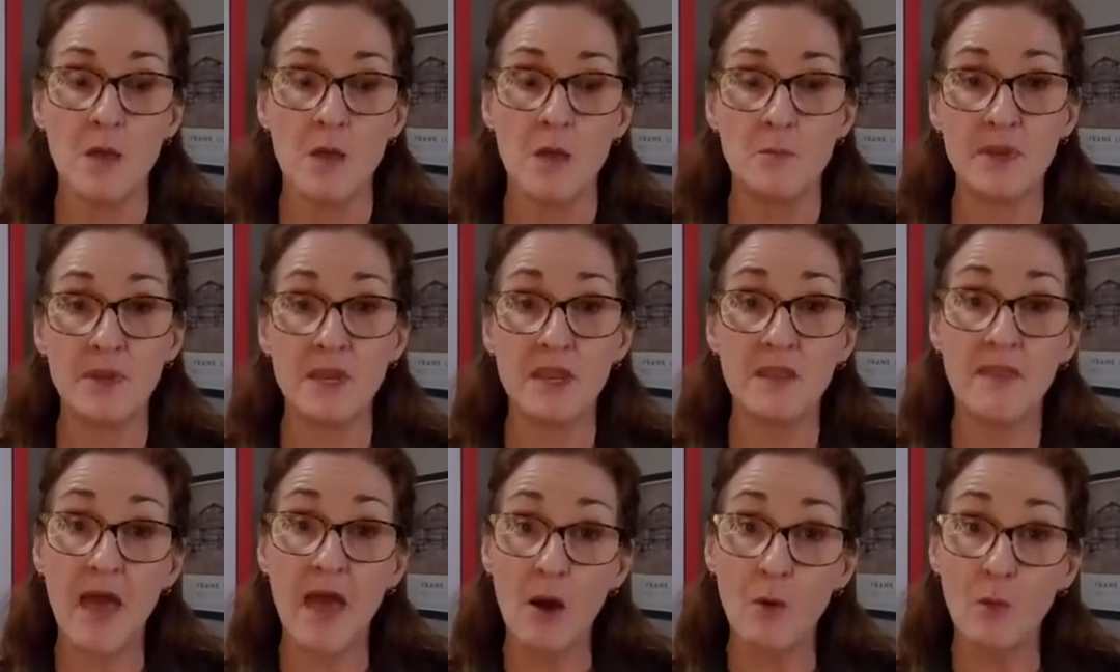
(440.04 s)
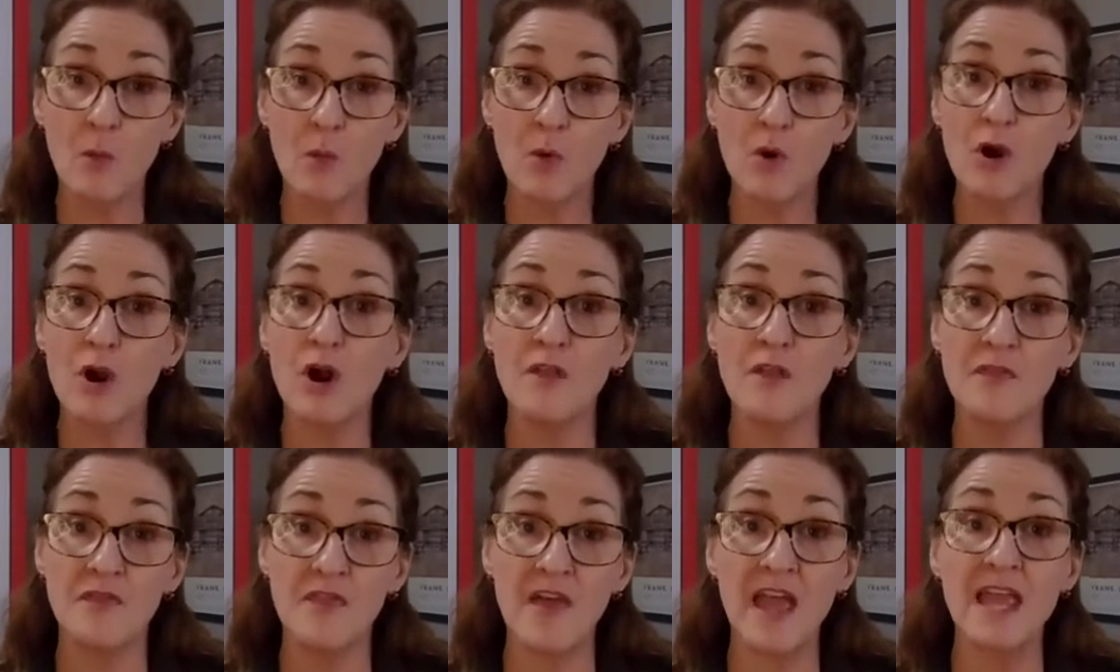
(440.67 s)
But in that
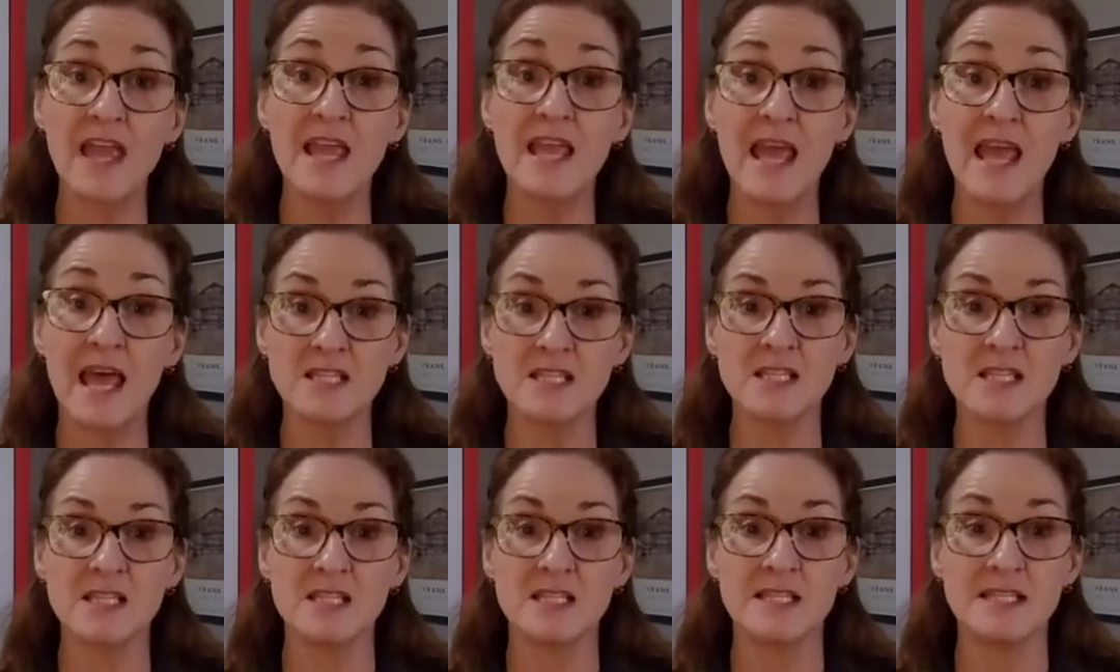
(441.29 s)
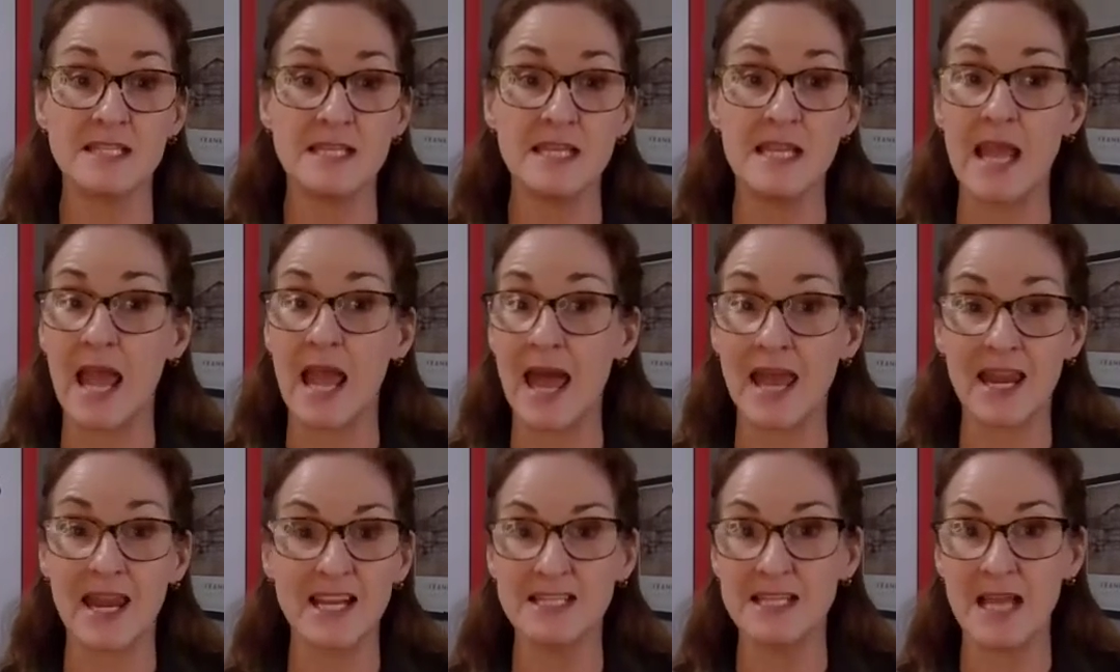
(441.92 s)
world, they get to see
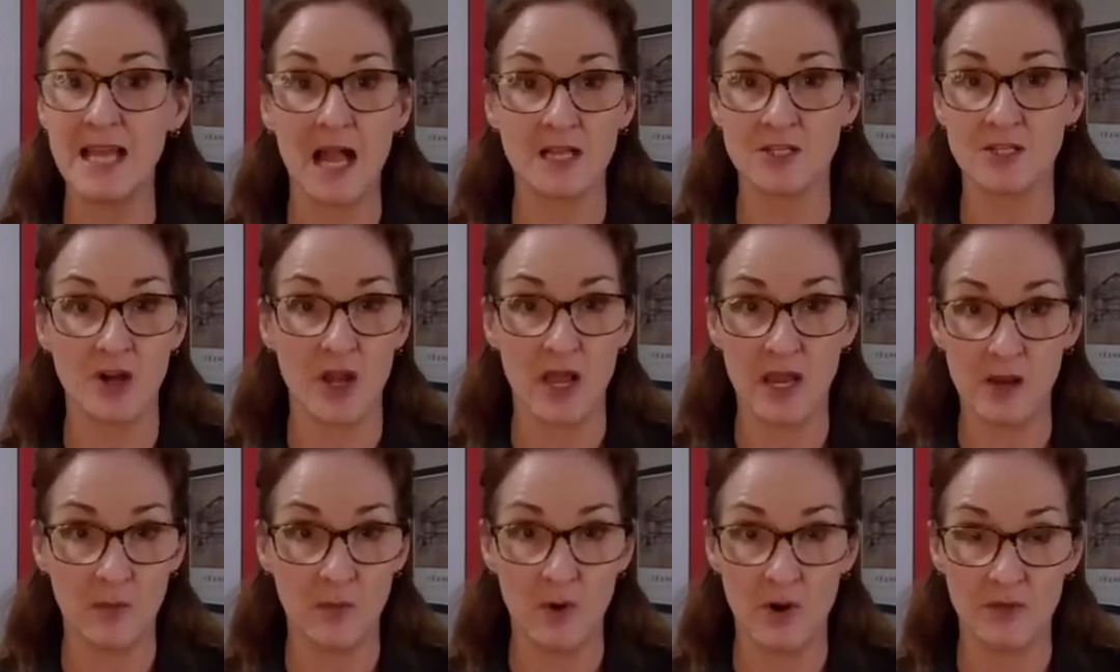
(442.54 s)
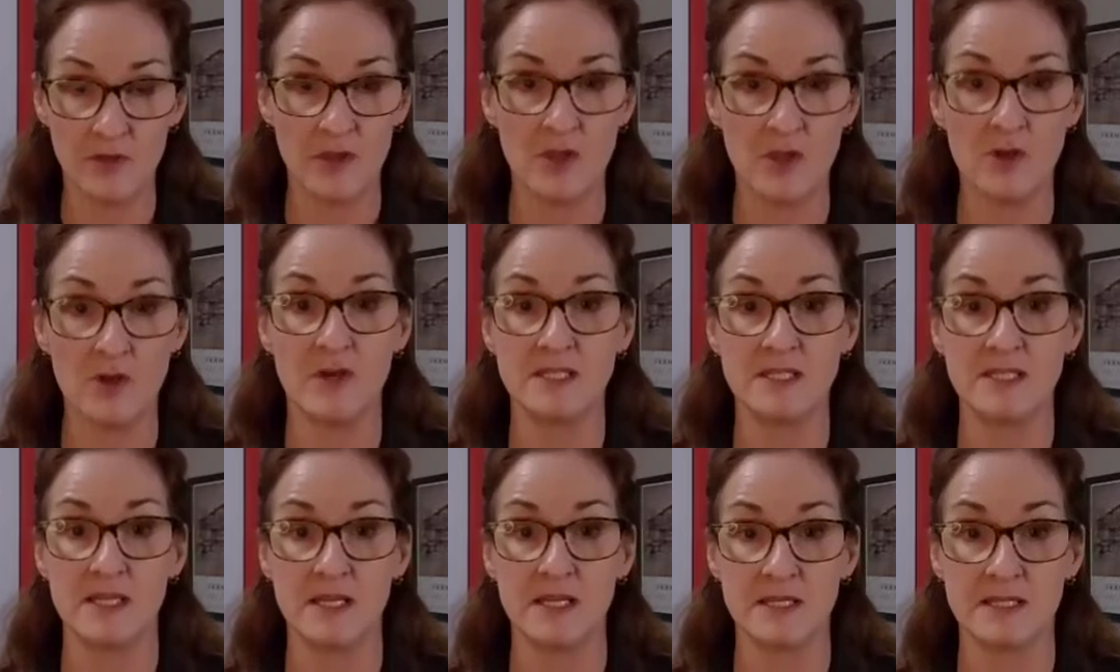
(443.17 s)
any doctor anywhere in the
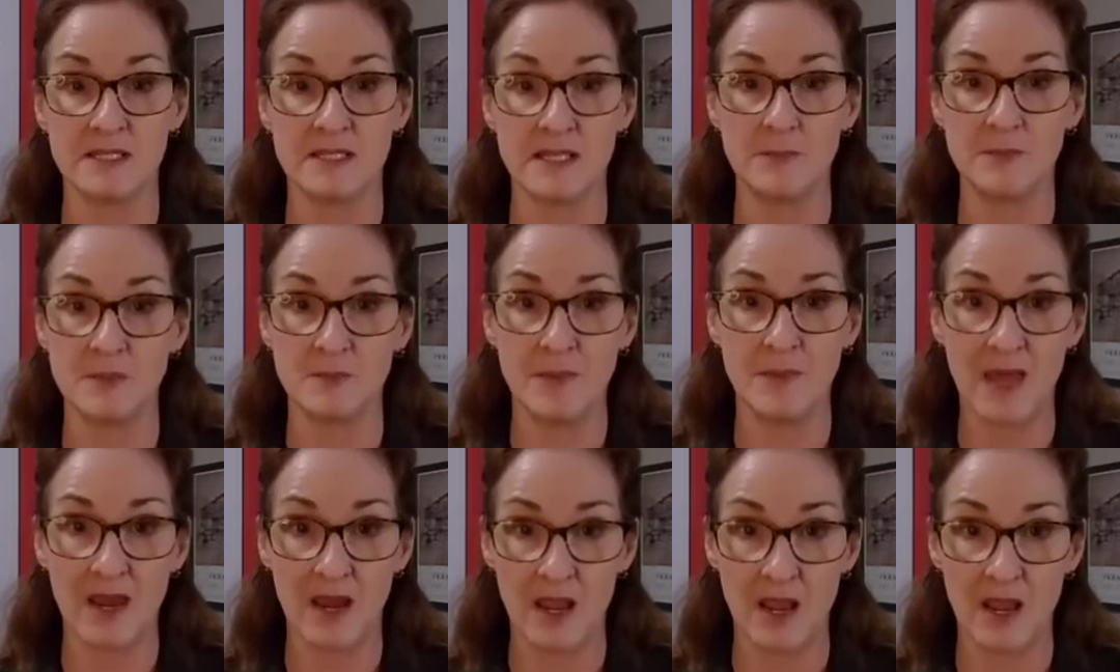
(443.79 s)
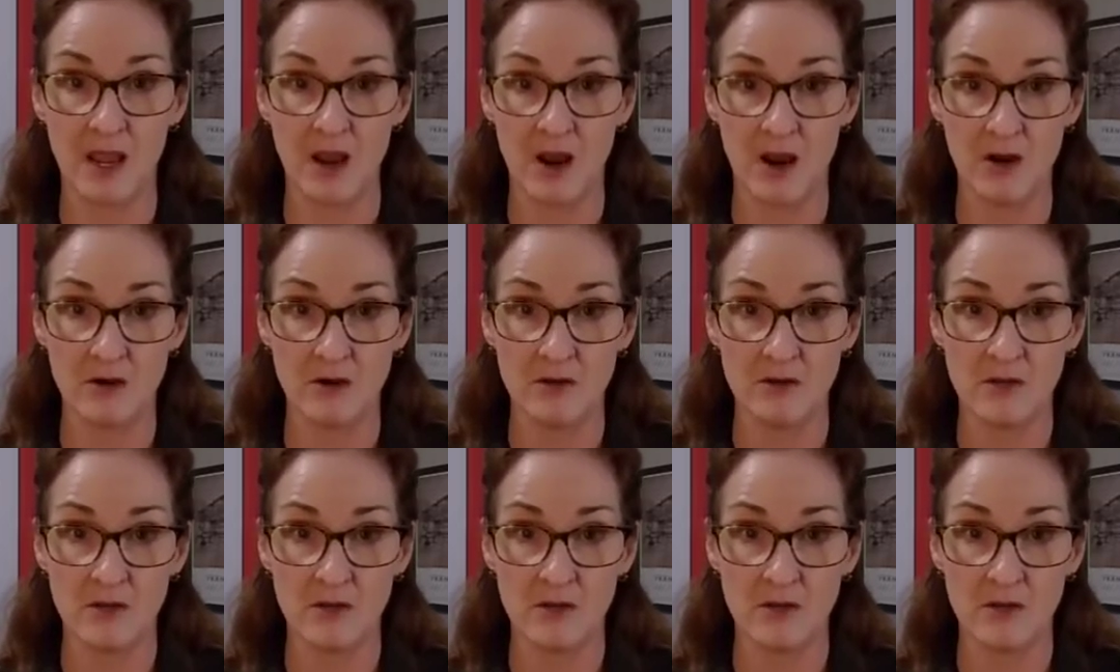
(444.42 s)
US that accepts Medicare.